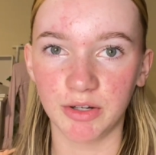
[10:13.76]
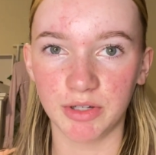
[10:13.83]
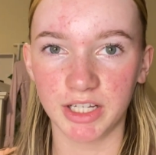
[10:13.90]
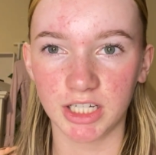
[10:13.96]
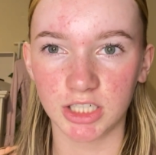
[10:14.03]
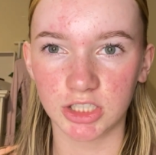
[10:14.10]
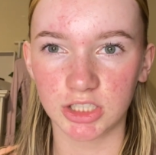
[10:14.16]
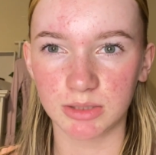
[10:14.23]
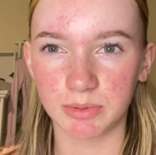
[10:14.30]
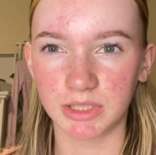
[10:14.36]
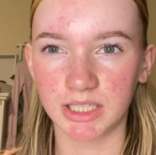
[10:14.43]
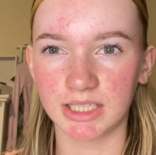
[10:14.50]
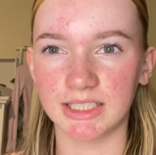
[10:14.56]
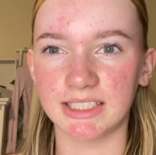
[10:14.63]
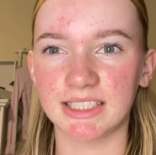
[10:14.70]
here just
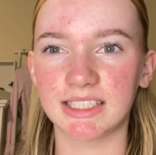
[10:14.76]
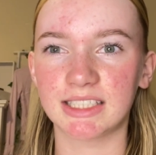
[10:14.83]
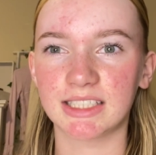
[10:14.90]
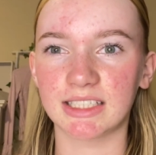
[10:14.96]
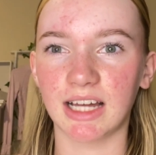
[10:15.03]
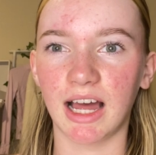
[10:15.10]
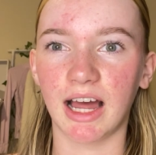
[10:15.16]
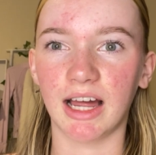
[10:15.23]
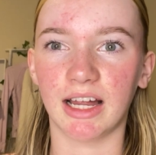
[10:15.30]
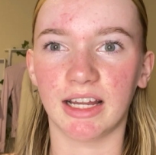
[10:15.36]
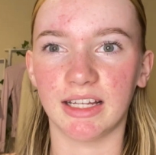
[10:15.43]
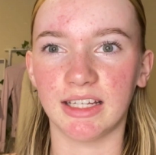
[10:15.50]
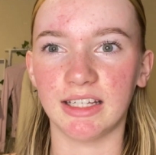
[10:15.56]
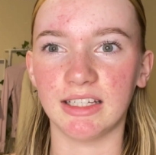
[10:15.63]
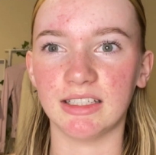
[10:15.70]
because
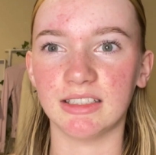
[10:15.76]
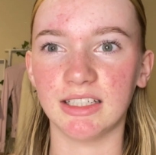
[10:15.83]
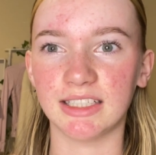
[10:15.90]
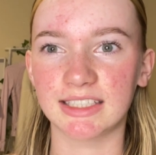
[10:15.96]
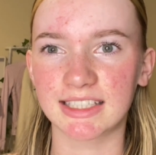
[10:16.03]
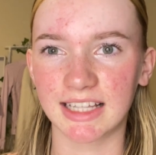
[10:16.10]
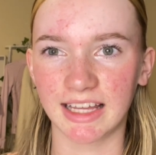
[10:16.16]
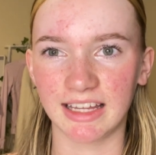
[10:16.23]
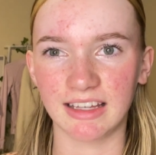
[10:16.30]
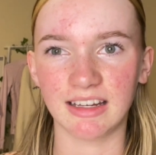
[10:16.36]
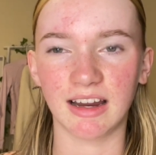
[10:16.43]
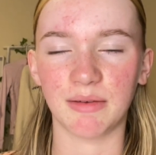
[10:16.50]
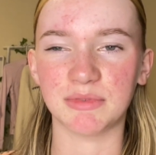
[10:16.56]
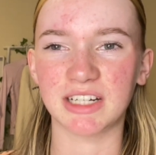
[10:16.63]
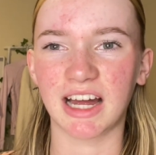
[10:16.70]
it's late,
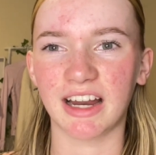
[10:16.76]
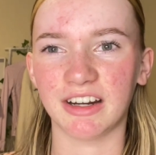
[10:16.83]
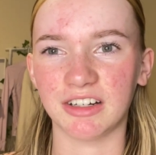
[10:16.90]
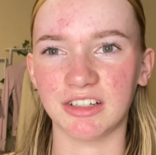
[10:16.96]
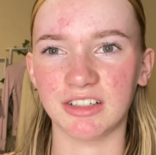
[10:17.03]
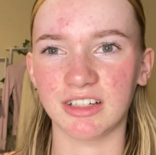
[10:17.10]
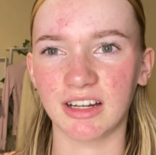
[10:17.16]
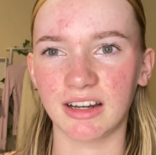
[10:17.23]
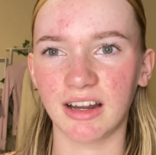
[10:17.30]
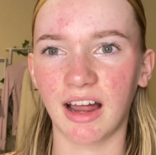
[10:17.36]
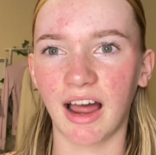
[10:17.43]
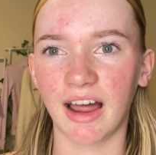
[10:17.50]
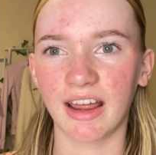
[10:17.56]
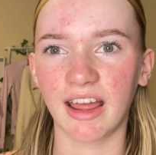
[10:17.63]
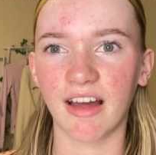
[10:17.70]
I'm tired.
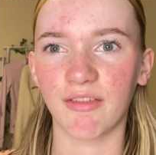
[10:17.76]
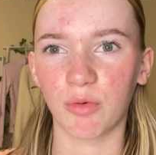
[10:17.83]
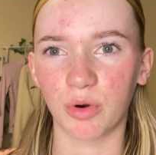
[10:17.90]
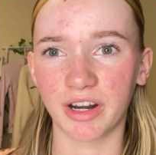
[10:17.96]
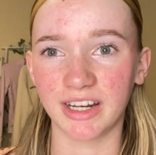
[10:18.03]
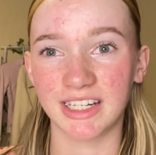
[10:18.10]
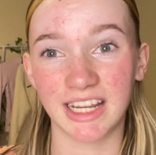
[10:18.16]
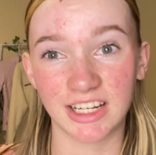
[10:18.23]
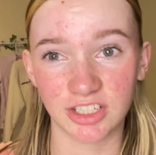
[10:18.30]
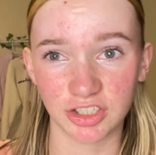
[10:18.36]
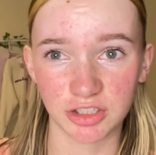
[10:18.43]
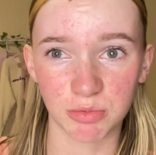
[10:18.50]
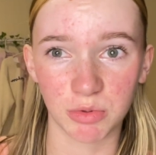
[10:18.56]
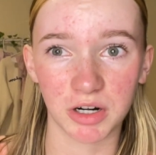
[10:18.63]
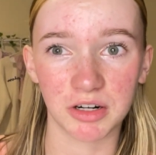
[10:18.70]
I have orientation
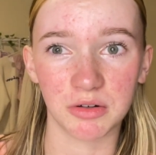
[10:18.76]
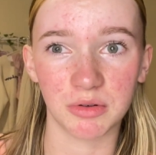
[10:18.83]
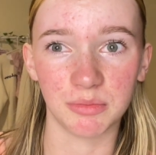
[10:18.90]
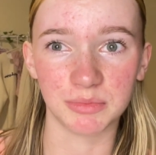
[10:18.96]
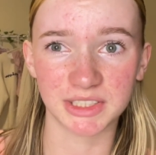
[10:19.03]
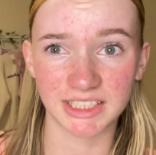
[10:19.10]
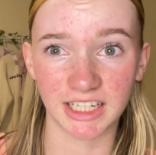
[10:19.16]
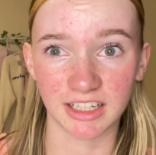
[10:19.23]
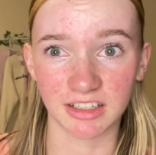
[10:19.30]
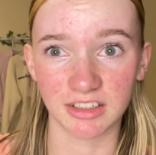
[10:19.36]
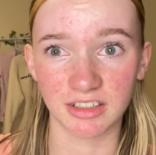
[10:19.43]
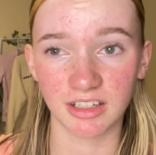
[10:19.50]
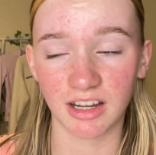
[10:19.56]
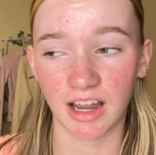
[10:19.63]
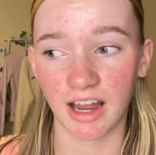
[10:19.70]
tomorrow, I'm
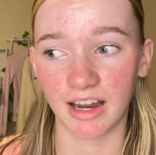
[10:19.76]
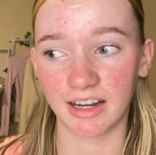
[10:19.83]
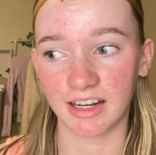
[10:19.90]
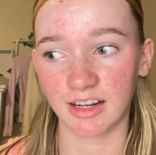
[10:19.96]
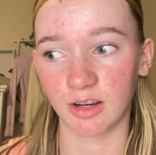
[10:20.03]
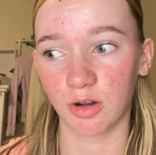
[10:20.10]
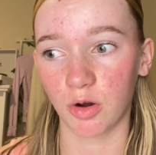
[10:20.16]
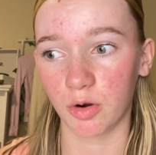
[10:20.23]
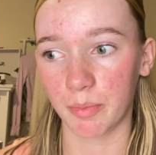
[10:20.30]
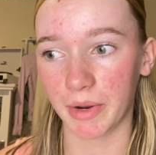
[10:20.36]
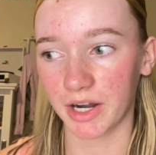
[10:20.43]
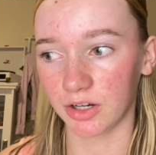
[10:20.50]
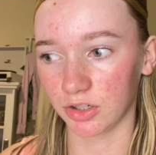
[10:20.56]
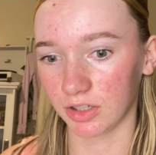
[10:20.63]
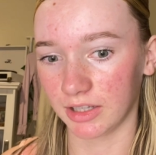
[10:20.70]
scared. I need to go to
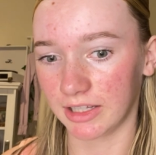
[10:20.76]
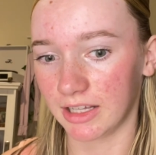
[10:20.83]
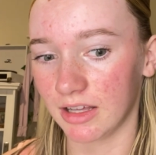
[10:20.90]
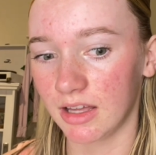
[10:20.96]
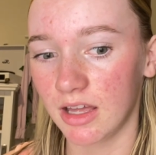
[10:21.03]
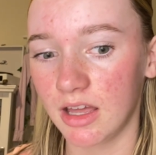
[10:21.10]
bed early.